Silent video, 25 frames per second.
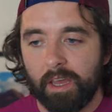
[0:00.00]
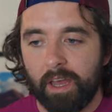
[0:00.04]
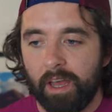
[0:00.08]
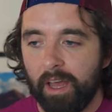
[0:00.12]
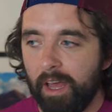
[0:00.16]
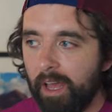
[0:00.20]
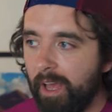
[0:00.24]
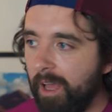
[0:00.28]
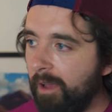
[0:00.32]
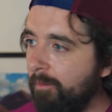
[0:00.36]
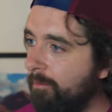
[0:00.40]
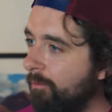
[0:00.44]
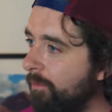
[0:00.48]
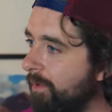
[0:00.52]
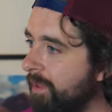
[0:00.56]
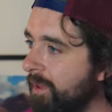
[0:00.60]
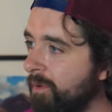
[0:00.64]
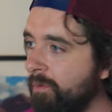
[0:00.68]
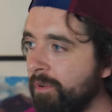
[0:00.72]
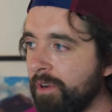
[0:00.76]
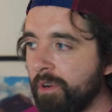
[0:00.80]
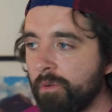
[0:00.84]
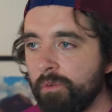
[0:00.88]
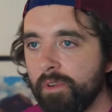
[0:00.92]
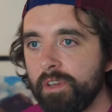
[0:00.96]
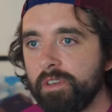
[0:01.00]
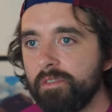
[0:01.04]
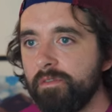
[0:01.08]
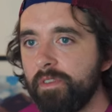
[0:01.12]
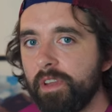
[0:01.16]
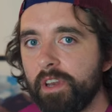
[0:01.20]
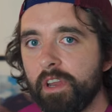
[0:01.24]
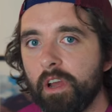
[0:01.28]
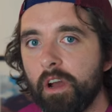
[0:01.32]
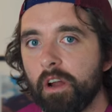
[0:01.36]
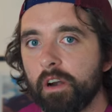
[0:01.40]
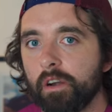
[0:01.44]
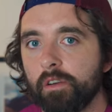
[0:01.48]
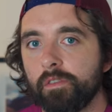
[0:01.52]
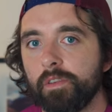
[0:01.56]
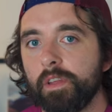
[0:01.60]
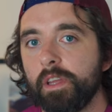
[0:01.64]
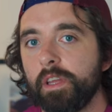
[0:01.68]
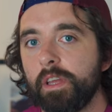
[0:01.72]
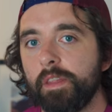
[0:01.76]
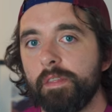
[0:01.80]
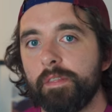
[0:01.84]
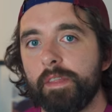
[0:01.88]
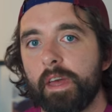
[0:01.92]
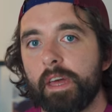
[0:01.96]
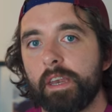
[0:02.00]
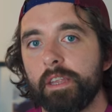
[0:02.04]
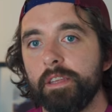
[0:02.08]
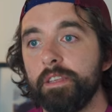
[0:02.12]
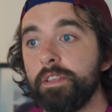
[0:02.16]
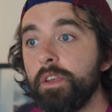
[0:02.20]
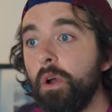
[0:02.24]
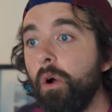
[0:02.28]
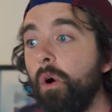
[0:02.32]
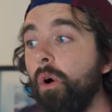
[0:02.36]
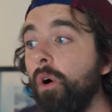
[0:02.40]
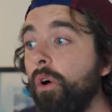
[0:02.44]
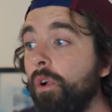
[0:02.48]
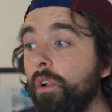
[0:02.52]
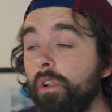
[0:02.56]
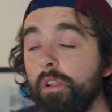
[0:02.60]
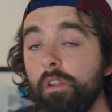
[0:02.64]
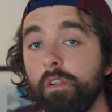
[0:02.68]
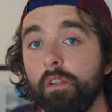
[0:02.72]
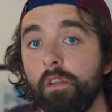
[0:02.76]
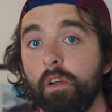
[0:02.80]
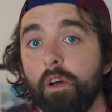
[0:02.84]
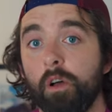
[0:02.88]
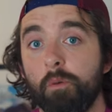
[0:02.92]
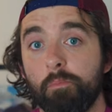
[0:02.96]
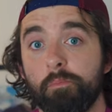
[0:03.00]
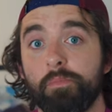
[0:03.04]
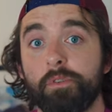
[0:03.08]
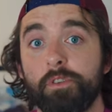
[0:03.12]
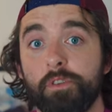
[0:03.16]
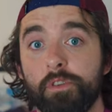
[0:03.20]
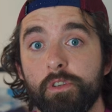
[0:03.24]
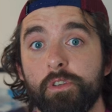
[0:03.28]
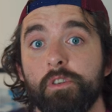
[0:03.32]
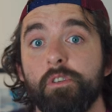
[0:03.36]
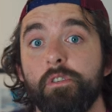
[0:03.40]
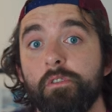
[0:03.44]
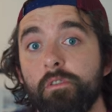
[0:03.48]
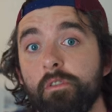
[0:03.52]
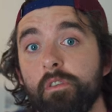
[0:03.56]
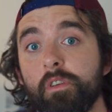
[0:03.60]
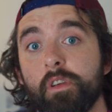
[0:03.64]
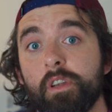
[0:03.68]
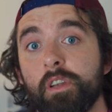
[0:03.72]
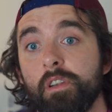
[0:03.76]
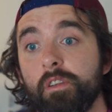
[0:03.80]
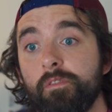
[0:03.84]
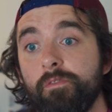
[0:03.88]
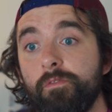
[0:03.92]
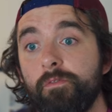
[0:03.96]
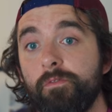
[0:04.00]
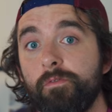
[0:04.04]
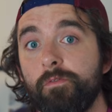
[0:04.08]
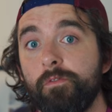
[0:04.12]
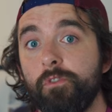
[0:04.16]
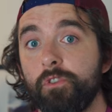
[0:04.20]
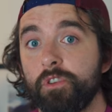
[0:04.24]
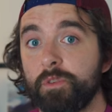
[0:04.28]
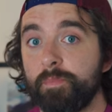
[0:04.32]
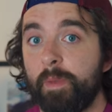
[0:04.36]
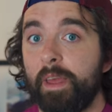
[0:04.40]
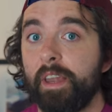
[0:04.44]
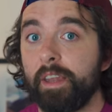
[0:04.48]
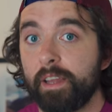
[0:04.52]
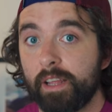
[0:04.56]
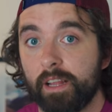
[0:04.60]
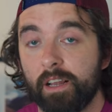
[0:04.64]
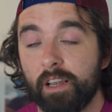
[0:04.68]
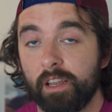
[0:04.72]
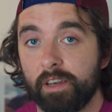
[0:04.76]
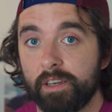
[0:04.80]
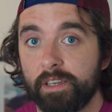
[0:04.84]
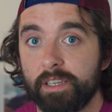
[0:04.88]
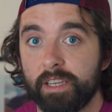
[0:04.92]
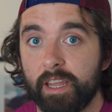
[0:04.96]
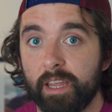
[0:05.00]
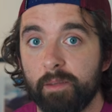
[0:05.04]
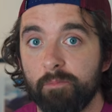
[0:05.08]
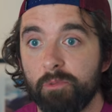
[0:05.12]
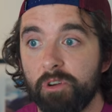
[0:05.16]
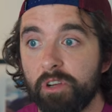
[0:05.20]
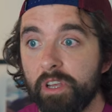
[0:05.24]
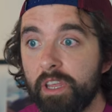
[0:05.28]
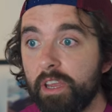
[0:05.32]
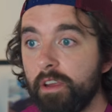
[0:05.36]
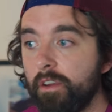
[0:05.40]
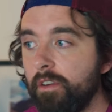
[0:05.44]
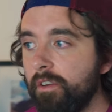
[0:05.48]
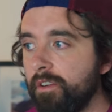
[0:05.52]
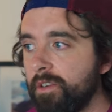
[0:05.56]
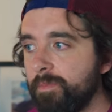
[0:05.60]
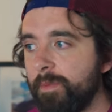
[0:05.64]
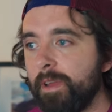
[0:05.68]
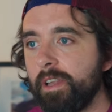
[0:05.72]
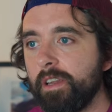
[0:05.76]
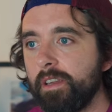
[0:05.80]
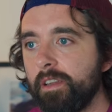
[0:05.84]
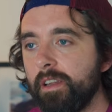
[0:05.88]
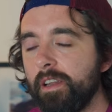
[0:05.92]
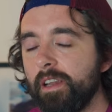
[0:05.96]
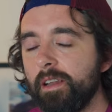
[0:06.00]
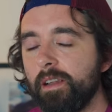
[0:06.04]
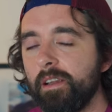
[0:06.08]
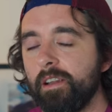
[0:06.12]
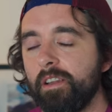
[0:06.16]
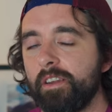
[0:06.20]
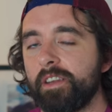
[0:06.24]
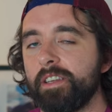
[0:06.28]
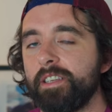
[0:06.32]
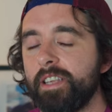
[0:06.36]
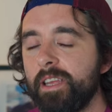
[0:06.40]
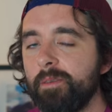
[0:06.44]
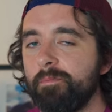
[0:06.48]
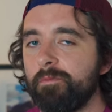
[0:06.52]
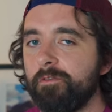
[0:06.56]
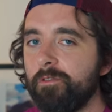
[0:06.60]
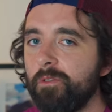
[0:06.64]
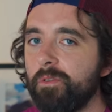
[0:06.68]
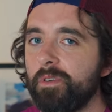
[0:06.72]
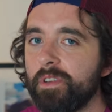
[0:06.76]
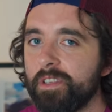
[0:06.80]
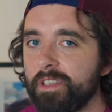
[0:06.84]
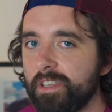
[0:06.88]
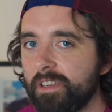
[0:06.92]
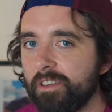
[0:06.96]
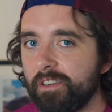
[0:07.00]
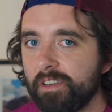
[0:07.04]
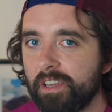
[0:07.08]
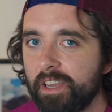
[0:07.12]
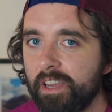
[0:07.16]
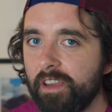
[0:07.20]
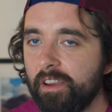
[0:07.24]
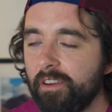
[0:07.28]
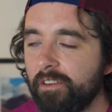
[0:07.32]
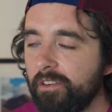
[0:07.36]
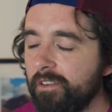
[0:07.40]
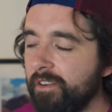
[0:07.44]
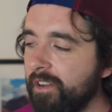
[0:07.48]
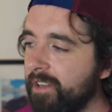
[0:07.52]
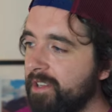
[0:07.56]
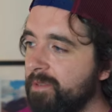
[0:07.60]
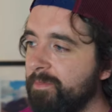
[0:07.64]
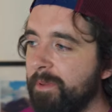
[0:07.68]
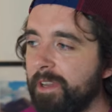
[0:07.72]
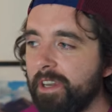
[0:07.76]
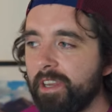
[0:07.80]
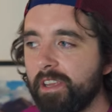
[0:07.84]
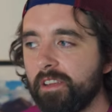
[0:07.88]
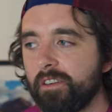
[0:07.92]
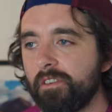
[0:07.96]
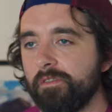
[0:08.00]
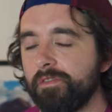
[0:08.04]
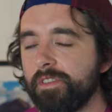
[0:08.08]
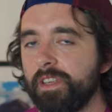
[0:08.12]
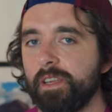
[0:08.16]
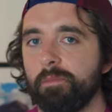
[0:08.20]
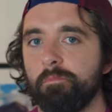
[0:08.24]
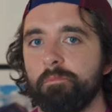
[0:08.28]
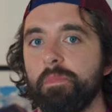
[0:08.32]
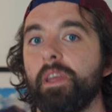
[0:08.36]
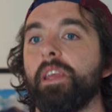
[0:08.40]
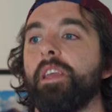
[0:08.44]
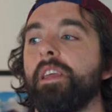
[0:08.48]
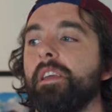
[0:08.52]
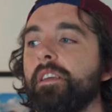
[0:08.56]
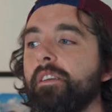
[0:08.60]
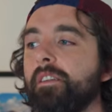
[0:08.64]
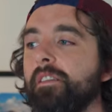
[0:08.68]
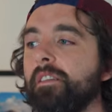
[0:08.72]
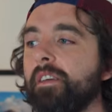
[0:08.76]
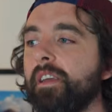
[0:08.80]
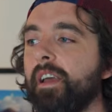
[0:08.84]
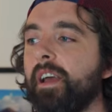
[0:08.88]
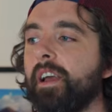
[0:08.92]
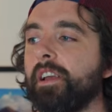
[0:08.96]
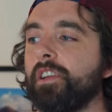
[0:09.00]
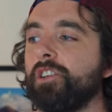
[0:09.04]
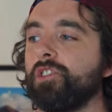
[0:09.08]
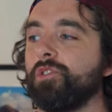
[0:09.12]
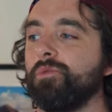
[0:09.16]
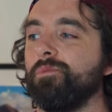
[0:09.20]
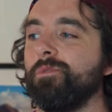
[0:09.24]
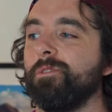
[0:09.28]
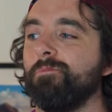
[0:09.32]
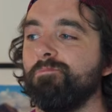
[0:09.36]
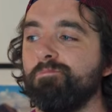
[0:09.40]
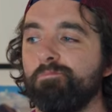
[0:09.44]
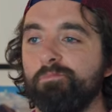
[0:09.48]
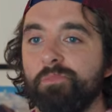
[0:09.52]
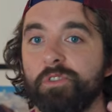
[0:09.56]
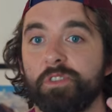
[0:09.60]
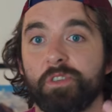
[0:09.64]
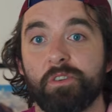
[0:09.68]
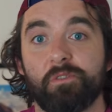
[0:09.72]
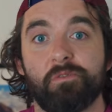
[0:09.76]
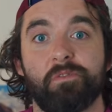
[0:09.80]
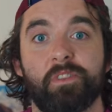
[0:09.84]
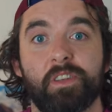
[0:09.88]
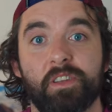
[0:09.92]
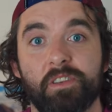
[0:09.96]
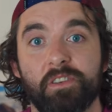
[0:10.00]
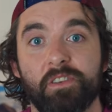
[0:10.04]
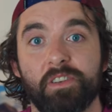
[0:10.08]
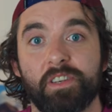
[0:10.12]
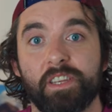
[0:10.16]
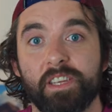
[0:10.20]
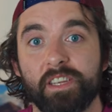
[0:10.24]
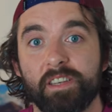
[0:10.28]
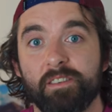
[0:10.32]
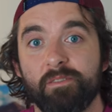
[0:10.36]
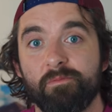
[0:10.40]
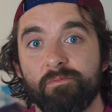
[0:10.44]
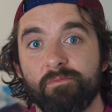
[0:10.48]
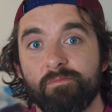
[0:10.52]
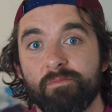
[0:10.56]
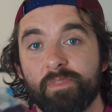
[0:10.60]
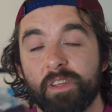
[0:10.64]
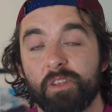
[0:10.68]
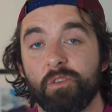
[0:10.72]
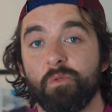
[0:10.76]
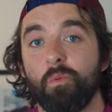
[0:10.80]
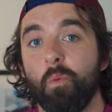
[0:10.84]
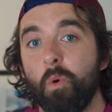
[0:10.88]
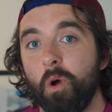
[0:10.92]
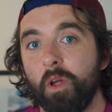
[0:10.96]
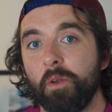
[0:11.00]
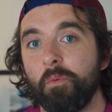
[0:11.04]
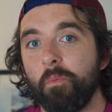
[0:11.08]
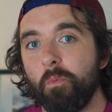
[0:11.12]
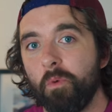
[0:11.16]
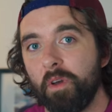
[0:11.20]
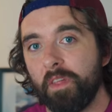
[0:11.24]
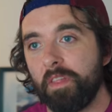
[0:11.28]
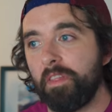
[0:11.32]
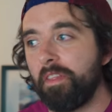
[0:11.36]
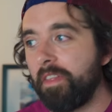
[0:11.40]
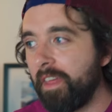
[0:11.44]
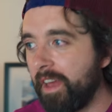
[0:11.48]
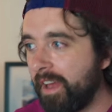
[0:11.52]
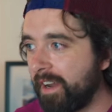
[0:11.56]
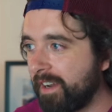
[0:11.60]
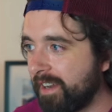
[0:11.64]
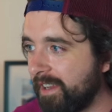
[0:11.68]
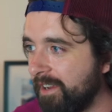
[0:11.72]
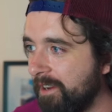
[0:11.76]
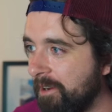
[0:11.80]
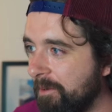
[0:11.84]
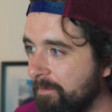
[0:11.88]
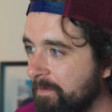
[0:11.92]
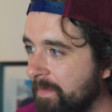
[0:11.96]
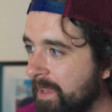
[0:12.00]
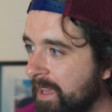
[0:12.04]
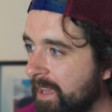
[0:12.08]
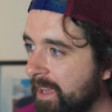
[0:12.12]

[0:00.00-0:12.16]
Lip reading: whether you want to go into videography, that is all up to you. And if you're spending a lot of time on gear, you're spending a lot of time focusing on gear, you're not spending enough time making the actual stuff that you need, that you want with that gear.